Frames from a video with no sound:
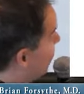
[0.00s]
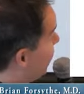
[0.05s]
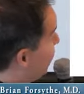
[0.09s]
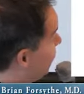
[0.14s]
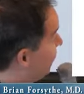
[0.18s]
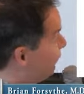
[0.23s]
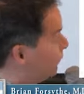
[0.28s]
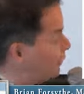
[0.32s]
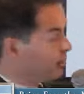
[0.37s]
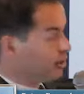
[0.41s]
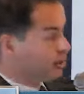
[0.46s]

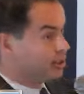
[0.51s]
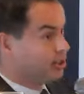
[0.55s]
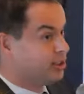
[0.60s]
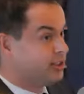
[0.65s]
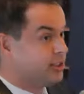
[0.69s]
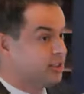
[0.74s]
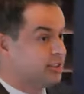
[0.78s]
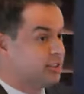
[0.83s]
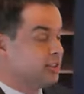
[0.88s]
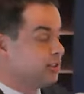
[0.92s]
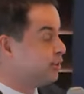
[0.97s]
my physician
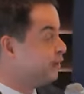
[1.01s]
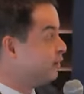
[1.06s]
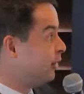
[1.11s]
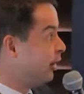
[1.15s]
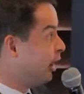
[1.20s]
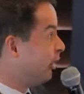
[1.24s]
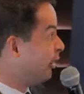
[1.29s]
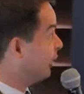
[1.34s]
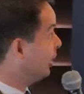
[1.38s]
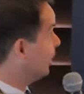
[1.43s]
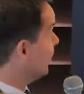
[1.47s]
assistant's
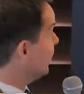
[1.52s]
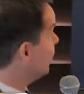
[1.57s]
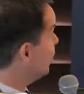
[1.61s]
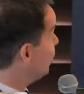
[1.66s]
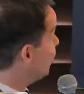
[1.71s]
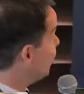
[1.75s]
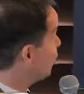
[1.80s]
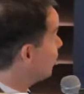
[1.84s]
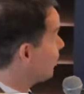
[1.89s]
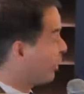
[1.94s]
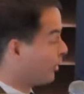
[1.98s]
father, and he's
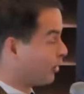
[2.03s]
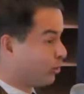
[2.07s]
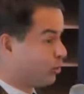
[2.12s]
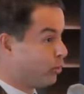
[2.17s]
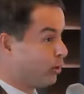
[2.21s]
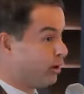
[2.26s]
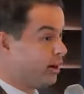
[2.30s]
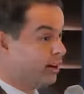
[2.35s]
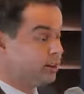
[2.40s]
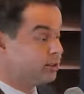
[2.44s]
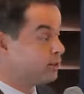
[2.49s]
just around the
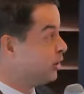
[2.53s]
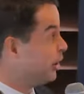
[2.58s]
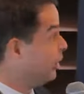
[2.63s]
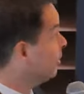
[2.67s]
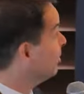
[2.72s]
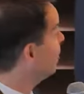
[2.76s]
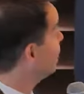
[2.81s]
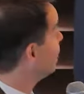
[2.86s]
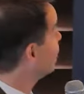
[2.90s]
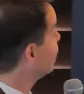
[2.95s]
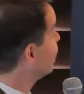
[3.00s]
corner.
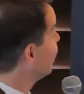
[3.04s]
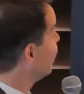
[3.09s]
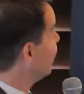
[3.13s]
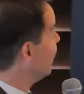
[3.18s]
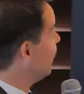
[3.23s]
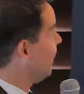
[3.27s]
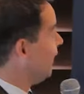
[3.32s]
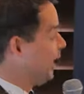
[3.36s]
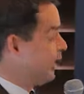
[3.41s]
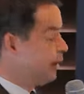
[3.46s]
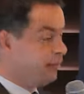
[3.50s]
So
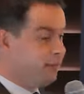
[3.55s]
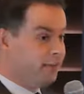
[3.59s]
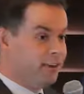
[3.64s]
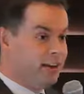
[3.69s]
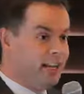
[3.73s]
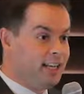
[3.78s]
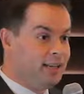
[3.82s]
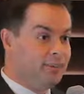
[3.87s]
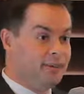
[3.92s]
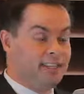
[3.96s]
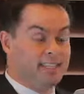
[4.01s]
if
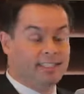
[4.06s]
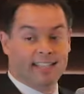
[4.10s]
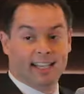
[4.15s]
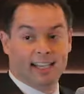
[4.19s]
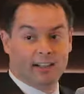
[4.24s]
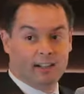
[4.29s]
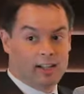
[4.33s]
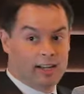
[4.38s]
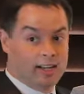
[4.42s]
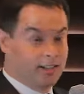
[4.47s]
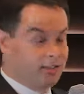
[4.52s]
anyone gets out
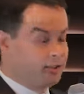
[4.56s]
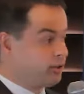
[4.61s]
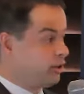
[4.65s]
of line,